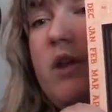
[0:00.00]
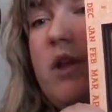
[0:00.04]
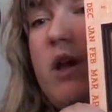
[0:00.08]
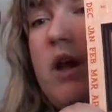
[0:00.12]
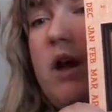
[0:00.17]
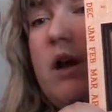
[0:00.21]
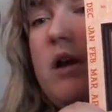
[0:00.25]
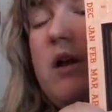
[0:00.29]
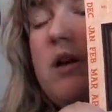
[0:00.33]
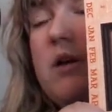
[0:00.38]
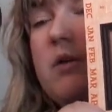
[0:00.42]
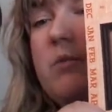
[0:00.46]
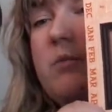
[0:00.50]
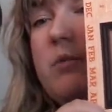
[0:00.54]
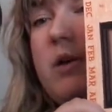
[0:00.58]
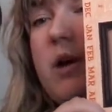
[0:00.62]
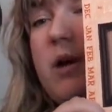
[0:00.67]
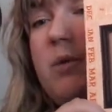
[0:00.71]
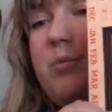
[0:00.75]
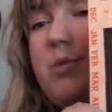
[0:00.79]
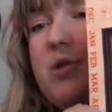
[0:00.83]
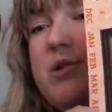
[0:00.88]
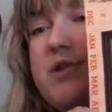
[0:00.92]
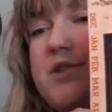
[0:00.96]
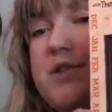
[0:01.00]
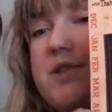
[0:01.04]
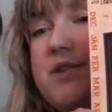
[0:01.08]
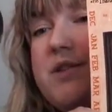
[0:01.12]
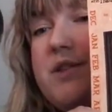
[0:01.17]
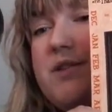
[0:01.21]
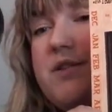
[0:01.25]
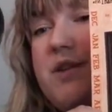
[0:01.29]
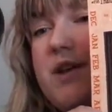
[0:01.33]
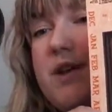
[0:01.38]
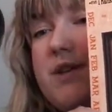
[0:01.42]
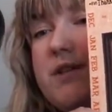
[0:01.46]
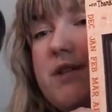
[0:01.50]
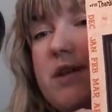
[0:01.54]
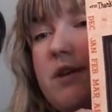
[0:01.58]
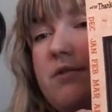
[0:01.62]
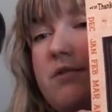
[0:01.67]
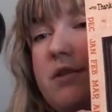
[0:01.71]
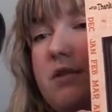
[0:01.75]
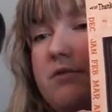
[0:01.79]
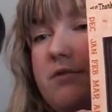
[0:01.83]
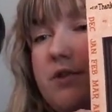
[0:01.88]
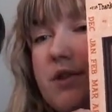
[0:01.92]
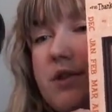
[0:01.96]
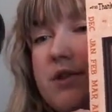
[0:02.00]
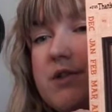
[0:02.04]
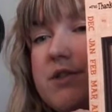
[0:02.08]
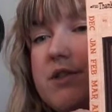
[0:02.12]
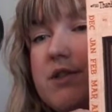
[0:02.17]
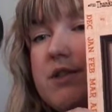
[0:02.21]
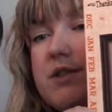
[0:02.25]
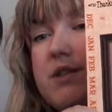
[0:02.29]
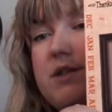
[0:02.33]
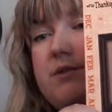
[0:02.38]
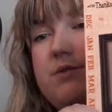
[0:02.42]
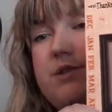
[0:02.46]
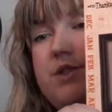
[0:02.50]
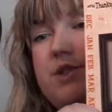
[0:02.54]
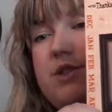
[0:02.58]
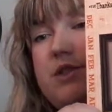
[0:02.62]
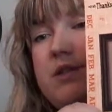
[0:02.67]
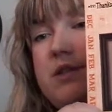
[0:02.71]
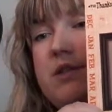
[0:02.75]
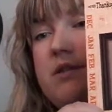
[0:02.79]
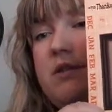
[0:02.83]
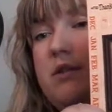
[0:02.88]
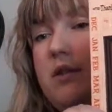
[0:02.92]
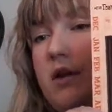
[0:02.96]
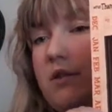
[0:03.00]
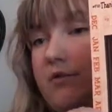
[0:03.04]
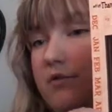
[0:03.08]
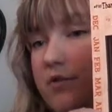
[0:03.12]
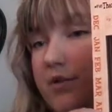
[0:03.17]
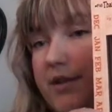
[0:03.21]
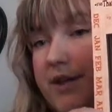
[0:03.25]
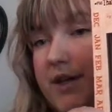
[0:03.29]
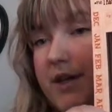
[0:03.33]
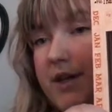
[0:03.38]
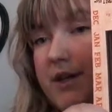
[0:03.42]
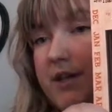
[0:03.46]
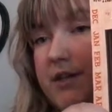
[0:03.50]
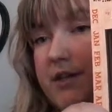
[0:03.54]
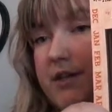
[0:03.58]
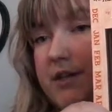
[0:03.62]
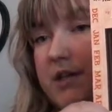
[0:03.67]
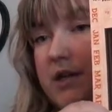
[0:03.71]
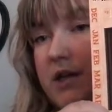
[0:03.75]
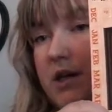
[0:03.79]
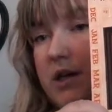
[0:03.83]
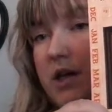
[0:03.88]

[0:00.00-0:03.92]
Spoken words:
I purchased the Thanksgiving first because I was just in love with it.